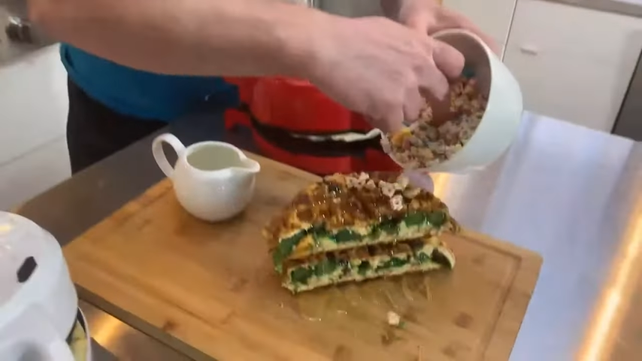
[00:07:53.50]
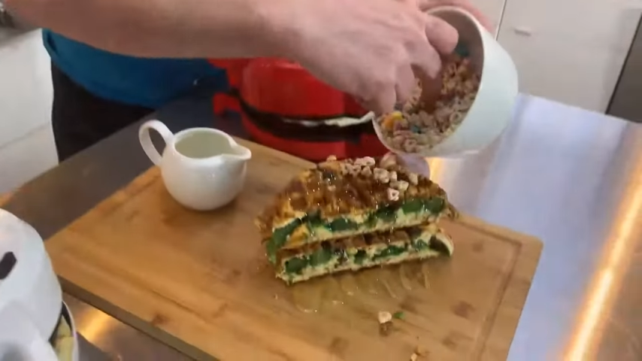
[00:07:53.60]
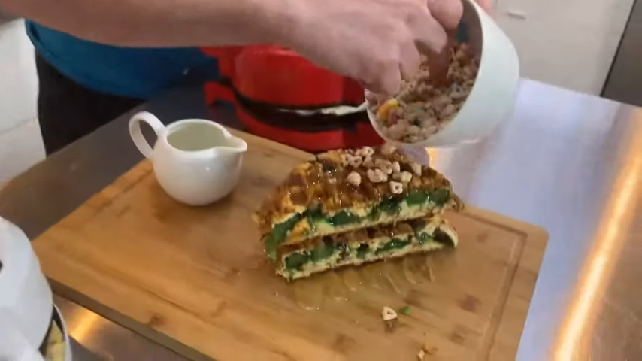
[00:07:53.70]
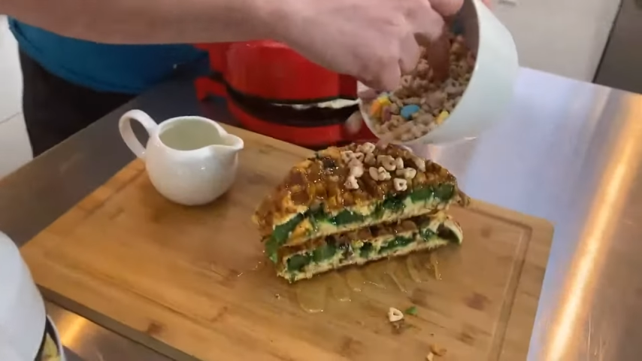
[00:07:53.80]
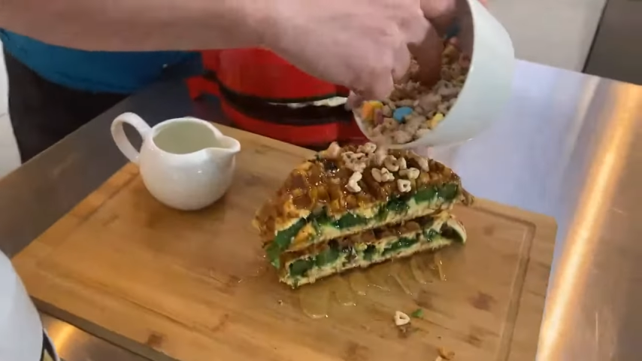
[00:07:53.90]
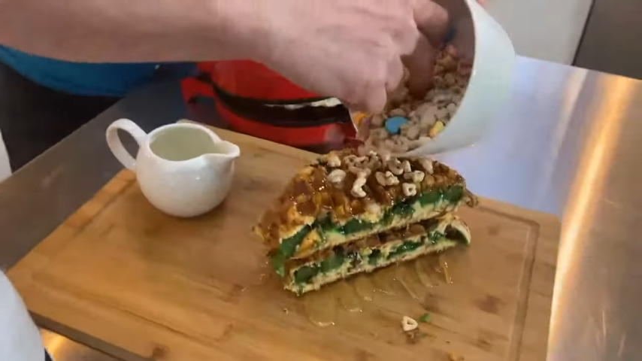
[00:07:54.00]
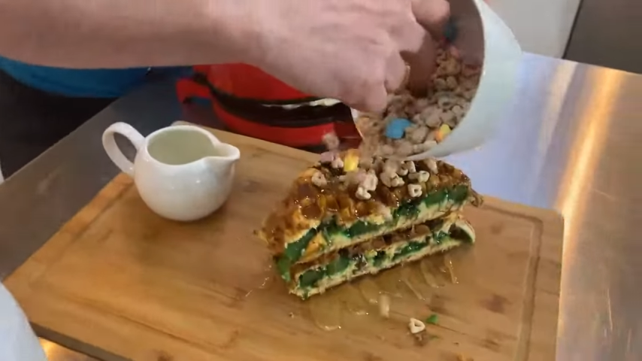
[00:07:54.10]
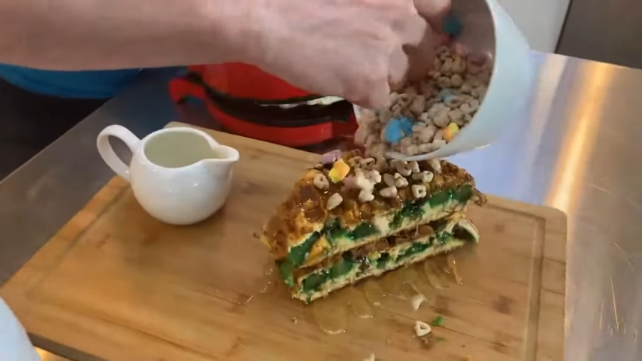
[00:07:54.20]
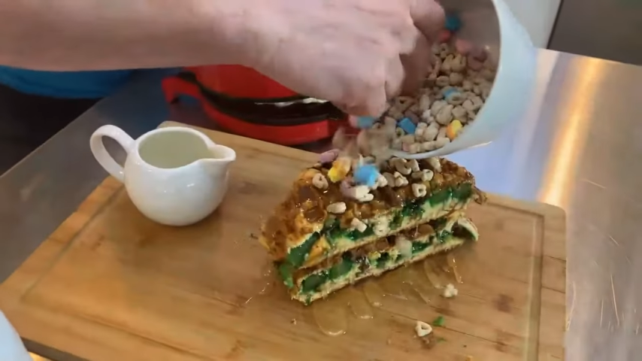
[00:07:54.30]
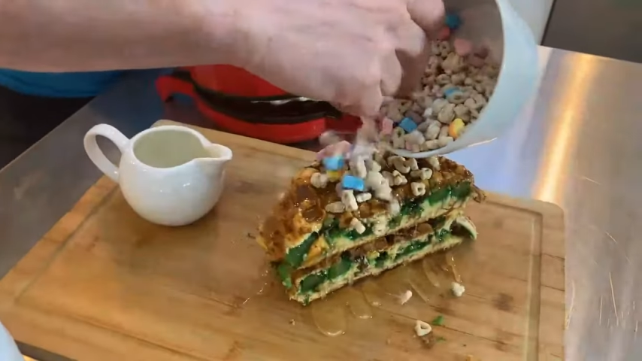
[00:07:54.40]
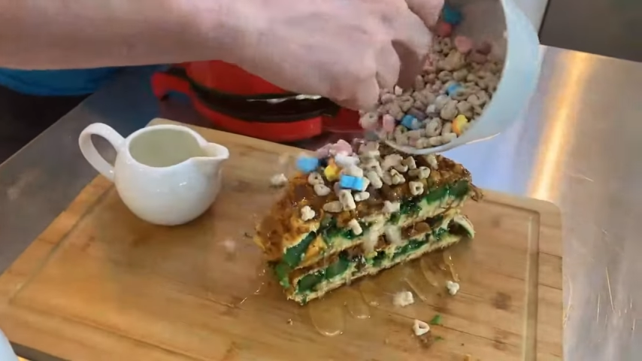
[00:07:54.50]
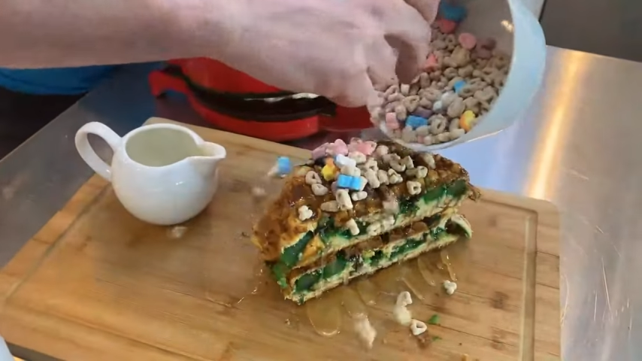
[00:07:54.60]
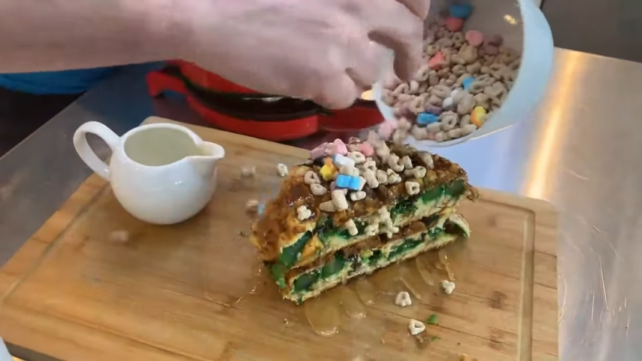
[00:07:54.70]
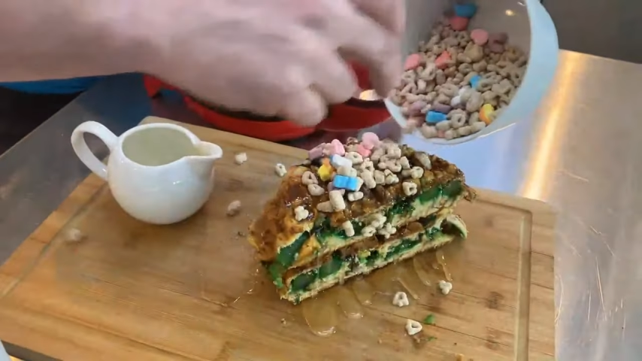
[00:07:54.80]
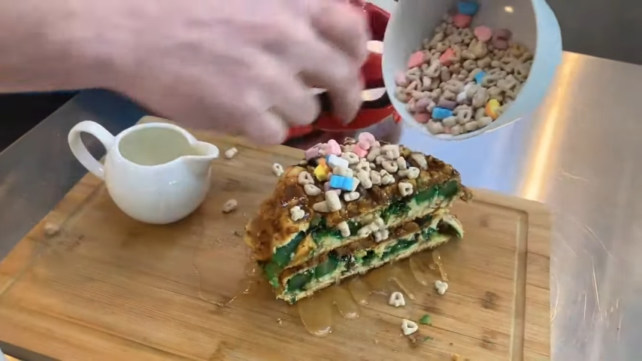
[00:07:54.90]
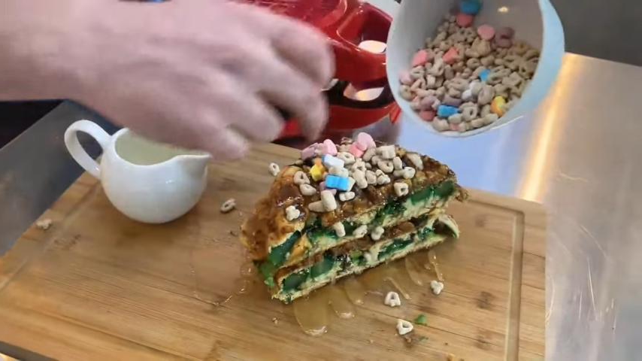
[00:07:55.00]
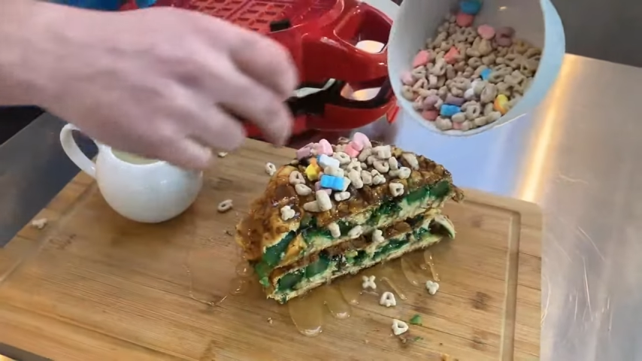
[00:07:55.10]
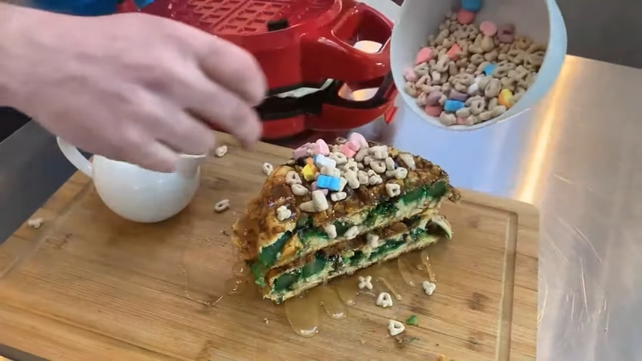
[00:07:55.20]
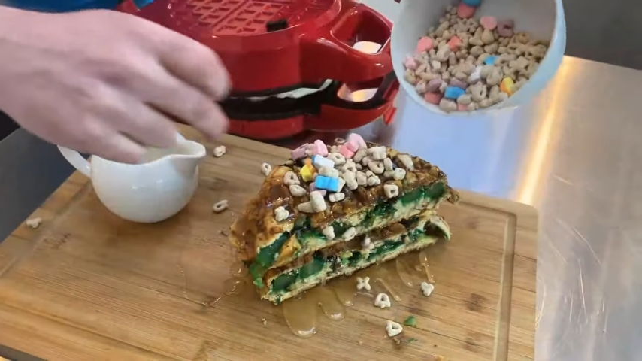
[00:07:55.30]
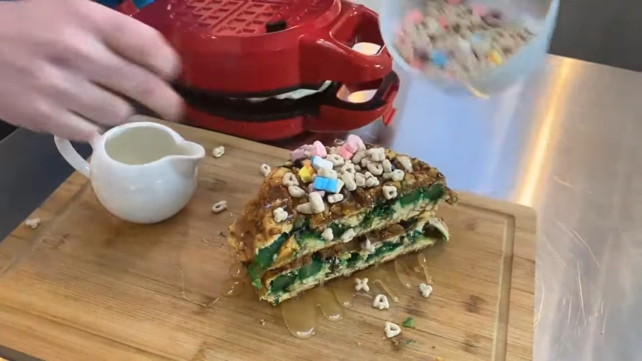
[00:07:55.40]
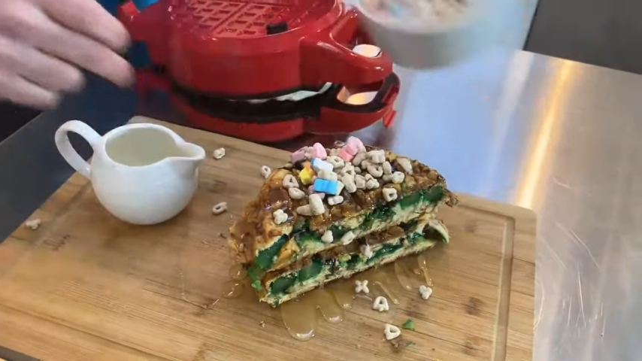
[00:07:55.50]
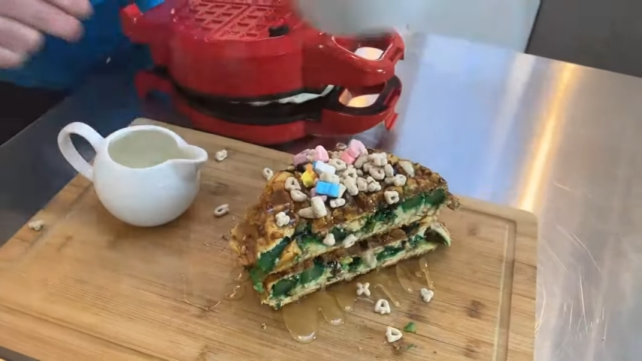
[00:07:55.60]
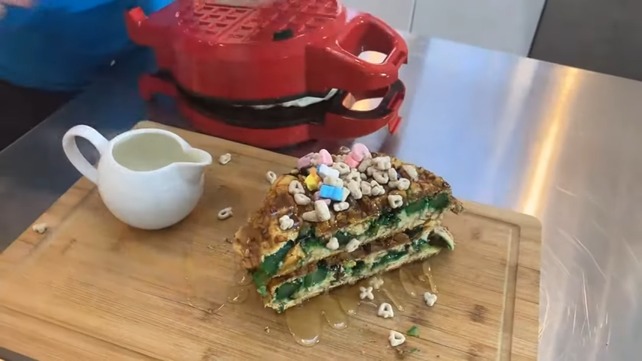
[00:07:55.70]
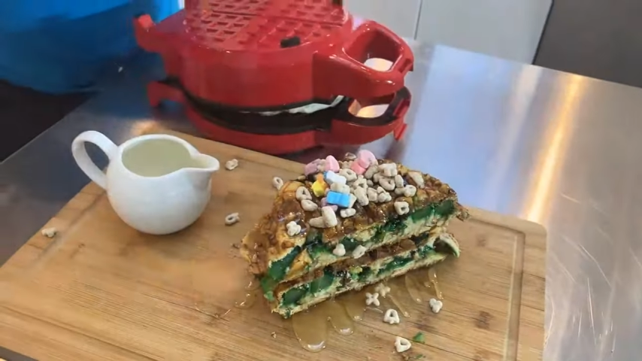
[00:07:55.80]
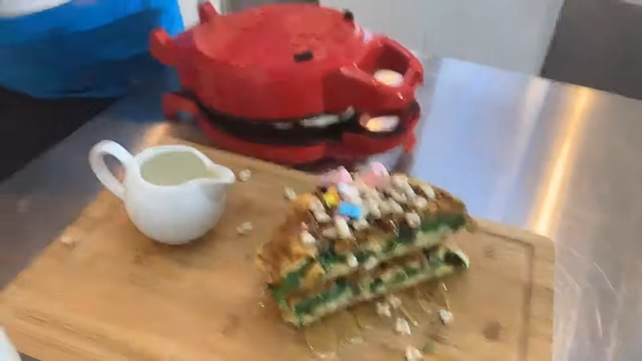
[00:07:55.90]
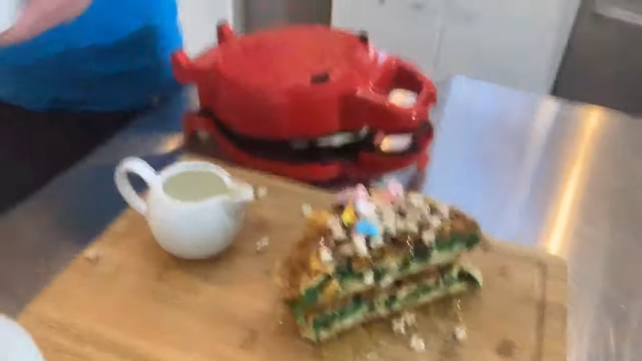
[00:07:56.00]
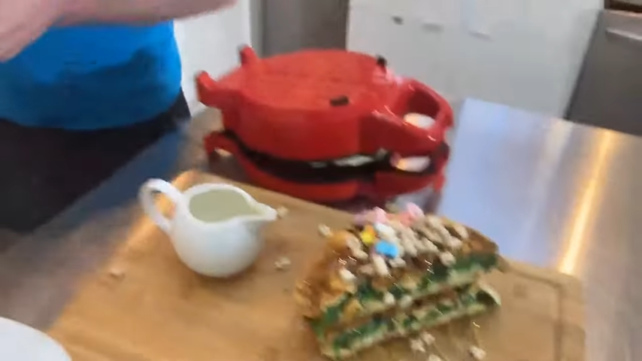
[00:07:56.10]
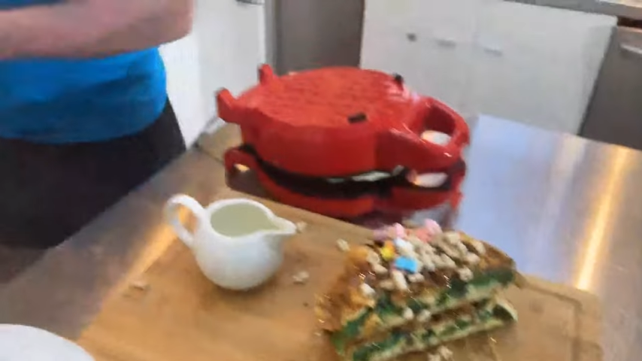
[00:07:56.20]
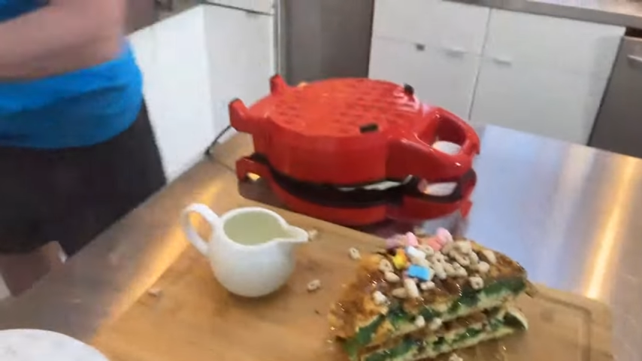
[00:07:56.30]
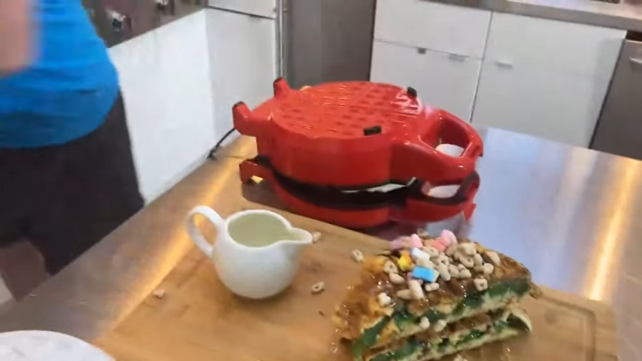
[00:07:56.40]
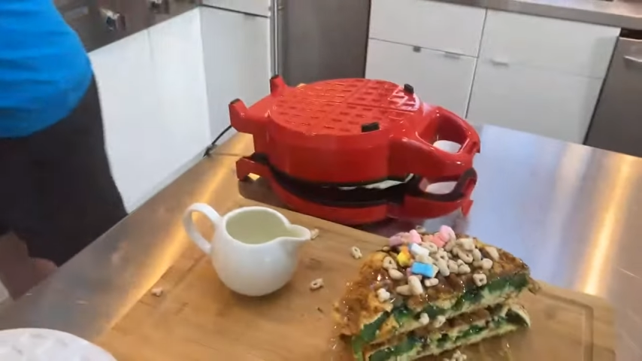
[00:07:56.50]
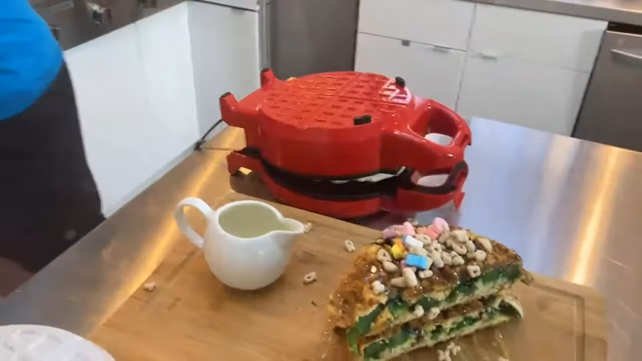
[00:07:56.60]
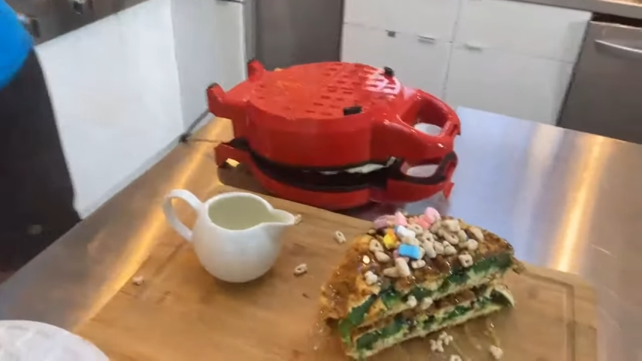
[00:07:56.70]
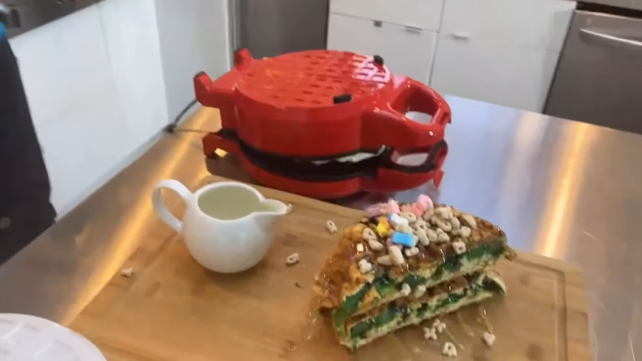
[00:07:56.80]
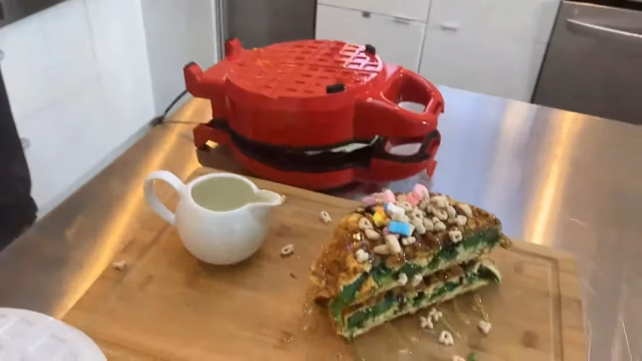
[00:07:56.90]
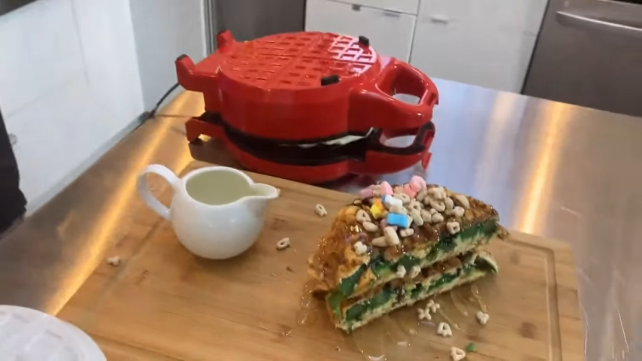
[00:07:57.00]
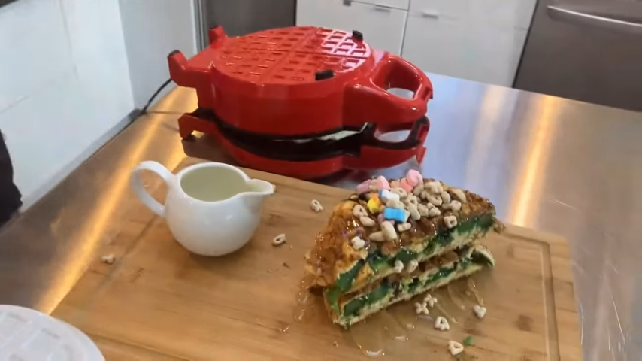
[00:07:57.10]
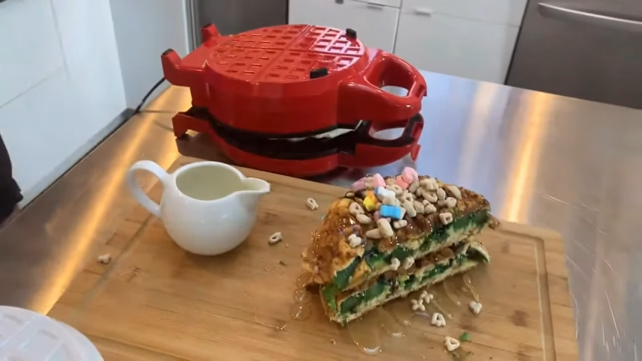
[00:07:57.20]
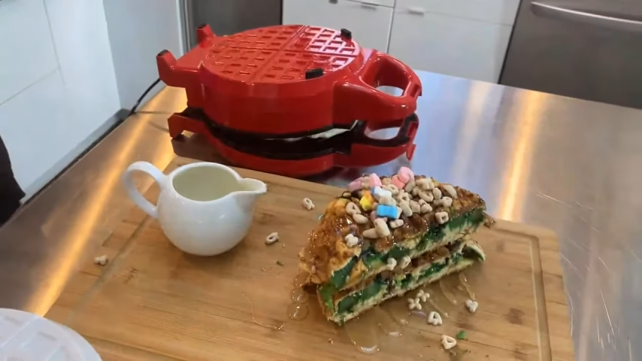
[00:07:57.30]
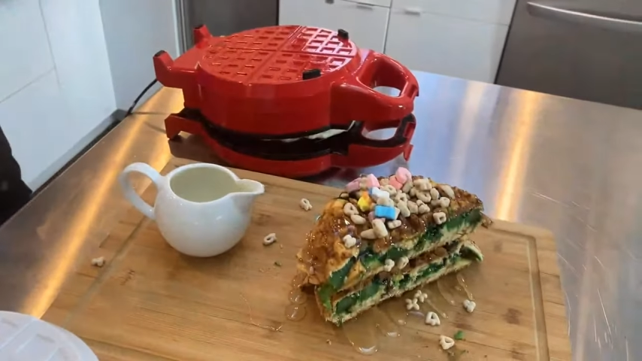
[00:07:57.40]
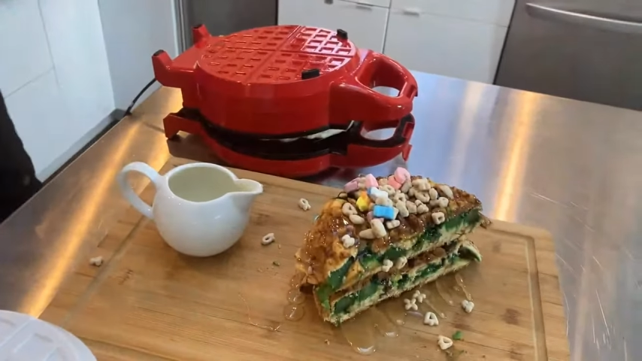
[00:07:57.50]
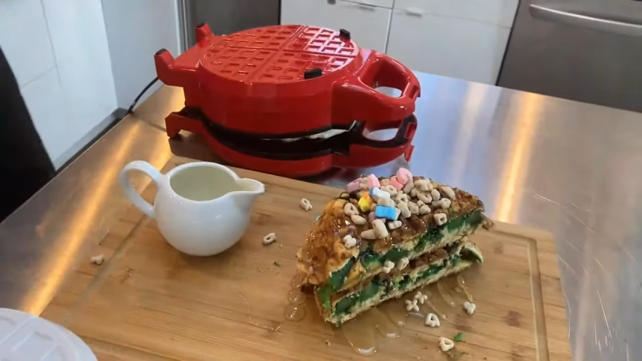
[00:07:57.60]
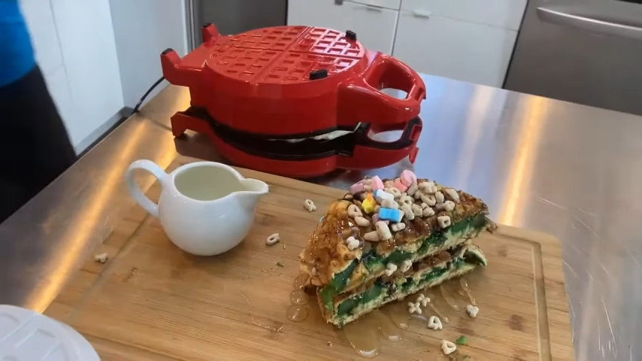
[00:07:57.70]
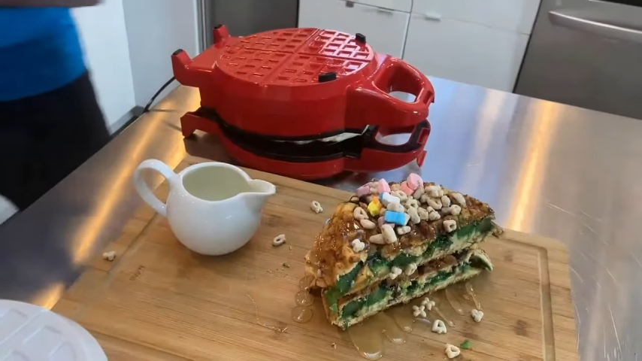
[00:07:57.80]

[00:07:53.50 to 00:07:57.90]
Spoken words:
[unreadable: no face in view]